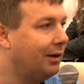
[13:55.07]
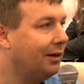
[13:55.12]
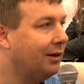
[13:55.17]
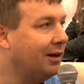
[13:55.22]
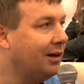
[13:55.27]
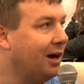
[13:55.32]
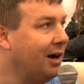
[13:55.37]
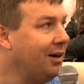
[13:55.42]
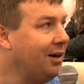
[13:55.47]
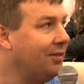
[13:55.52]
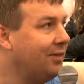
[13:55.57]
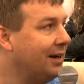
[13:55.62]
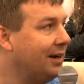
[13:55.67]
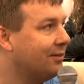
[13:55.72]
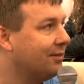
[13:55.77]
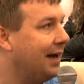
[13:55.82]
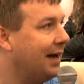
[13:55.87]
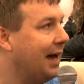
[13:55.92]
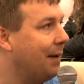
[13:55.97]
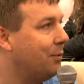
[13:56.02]
The kind of
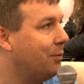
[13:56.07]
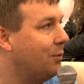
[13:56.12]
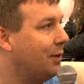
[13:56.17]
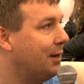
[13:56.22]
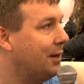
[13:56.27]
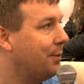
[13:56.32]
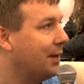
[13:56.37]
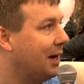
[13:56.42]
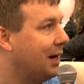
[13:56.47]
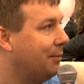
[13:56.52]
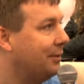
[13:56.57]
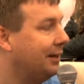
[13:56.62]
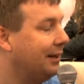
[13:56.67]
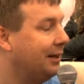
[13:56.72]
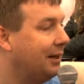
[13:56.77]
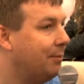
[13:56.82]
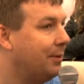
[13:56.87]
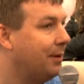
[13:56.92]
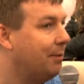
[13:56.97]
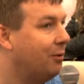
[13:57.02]
things that happen when you become a
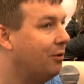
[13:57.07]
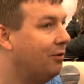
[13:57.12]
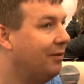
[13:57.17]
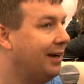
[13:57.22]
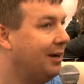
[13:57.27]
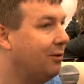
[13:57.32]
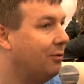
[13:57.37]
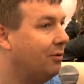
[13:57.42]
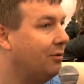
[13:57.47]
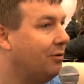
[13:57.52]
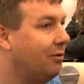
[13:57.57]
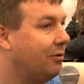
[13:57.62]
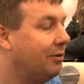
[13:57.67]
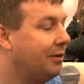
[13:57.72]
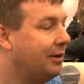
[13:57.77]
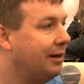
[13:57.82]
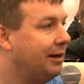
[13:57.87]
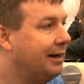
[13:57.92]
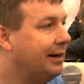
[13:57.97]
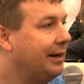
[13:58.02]
little bit more equal
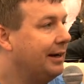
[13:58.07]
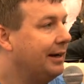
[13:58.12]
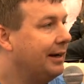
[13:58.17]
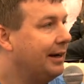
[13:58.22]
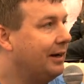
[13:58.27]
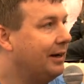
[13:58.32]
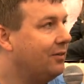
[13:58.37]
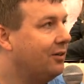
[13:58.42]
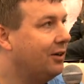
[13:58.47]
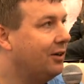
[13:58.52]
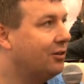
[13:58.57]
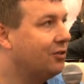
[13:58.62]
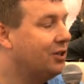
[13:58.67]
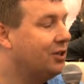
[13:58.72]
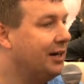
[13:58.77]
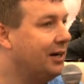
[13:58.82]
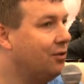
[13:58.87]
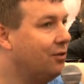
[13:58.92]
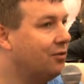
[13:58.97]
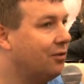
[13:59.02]
is that your
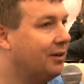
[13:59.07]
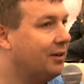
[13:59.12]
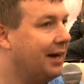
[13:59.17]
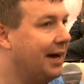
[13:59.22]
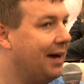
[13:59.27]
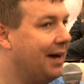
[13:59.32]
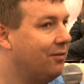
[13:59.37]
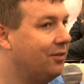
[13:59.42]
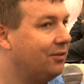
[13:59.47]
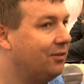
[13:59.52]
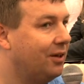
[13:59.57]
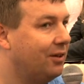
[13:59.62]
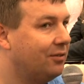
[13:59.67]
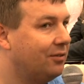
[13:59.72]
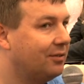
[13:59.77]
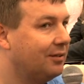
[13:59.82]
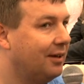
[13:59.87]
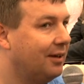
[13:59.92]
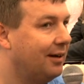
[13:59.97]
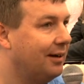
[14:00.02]
children are ever so
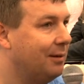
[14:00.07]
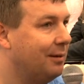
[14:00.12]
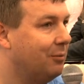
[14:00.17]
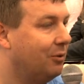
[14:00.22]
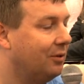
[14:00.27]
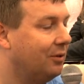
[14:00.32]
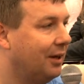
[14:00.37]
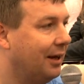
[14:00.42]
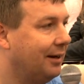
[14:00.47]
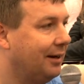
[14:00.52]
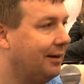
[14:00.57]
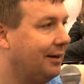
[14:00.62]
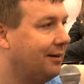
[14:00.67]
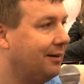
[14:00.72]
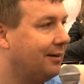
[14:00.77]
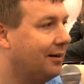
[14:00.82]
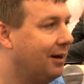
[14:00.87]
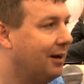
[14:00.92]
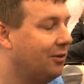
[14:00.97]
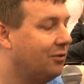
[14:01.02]
slightly more likely
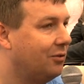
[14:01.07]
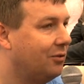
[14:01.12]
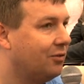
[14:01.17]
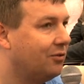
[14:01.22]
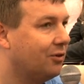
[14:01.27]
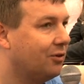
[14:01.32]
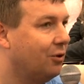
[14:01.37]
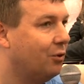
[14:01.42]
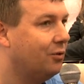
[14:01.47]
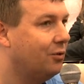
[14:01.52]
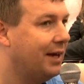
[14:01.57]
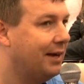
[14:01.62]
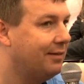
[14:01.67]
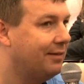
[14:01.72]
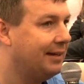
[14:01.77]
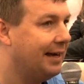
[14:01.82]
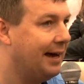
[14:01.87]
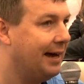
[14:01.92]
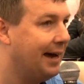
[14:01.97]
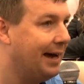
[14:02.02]
to go to a school nearer
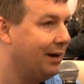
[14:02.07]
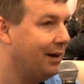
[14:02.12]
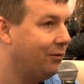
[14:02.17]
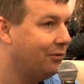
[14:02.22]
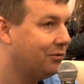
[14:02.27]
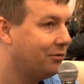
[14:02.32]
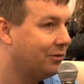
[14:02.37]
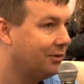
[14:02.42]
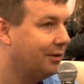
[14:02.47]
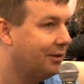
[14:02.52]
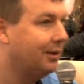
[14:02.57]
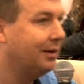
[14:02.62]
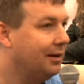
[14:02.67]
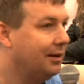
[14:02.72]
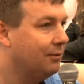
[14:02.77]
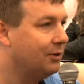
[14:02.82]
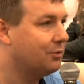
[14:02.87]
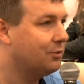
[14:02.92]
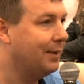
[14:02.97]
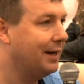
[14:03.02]
their house,
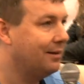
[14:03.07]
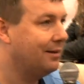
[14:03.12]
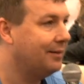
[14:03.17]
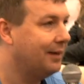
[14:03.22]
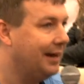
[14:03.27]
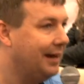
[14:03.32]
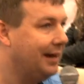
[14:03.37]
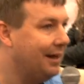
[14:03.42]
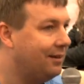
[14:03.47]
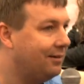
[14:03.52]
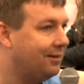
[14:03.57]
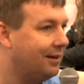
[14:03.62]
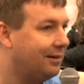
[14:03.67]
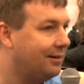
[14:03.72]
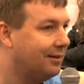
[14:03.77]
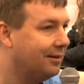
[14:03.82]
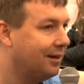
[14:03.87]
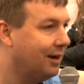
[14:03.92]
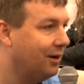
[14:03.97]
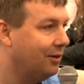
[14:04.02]
which makes it easier
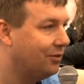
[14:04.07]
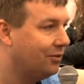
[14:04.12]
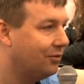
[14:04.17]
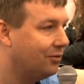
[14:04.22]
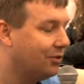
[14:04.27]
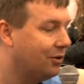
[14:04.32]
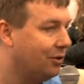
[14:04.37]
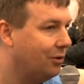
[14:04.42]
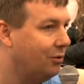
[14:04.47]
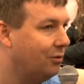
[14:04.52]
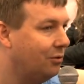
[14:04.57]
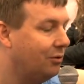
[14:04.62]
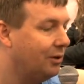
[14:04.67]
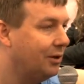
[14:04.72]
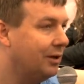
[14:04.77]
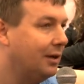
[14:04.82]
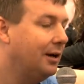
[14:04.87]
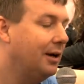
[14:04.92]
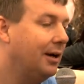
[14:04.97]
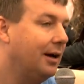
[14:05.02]
to go to school,
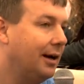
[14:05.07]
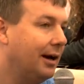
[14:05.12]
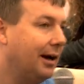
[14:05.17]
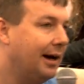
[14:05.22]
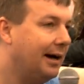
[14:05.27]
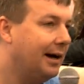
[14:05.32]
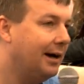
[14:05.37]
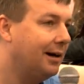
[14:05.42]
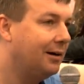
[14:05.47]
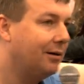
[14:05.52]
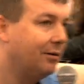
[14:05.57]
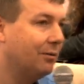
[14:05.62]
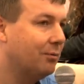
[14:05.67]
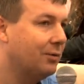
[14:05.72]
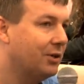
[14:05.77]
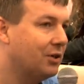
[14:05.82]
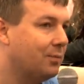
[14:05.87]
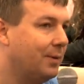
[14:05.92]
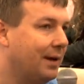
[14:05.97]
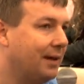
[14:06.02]

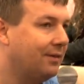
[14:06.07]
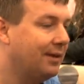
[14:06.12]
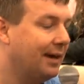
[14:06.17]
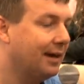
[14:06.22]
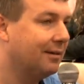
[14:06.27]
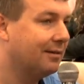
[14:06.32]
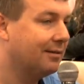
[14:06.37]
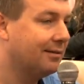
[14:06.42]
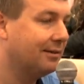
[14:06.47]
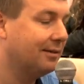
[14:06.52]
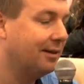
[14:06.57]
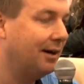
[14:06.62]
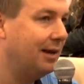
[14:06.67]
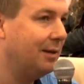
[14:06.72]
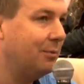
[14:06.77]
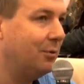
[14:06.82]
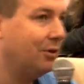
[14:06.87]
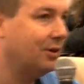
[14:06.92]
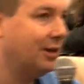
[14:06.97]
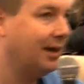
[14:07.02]
which means they're slightly more